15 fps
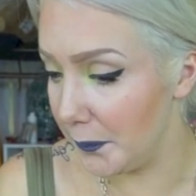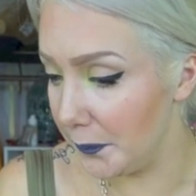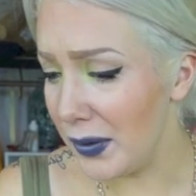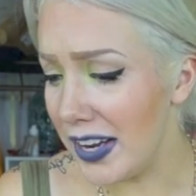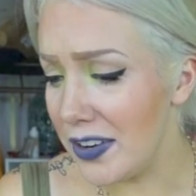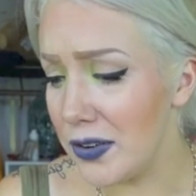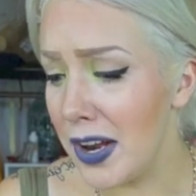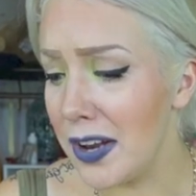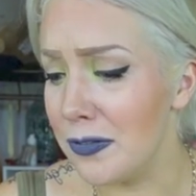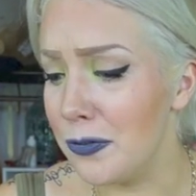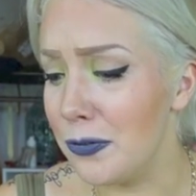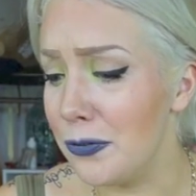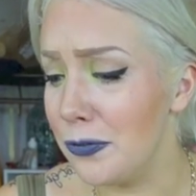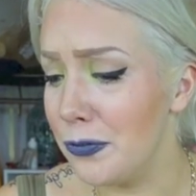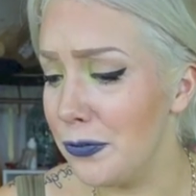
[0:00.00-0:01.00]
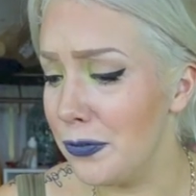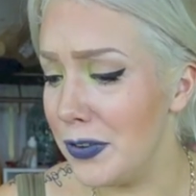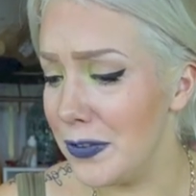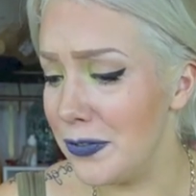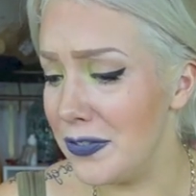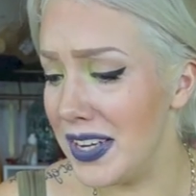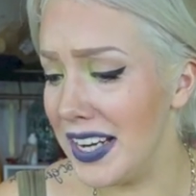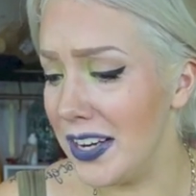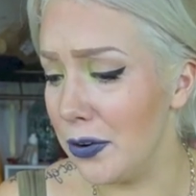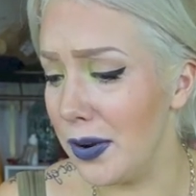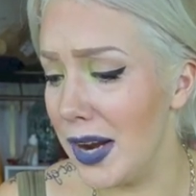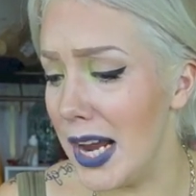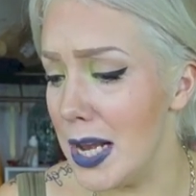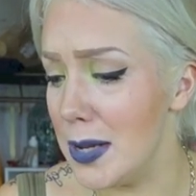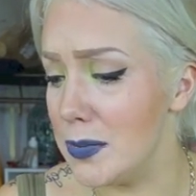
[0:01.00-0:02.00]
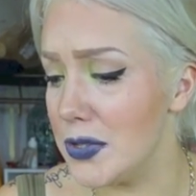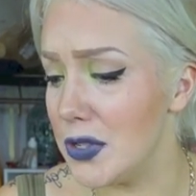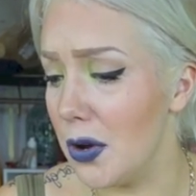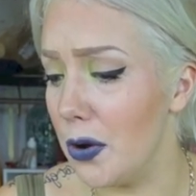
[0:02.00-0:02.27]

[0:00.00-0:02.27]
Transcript: 350 15 grams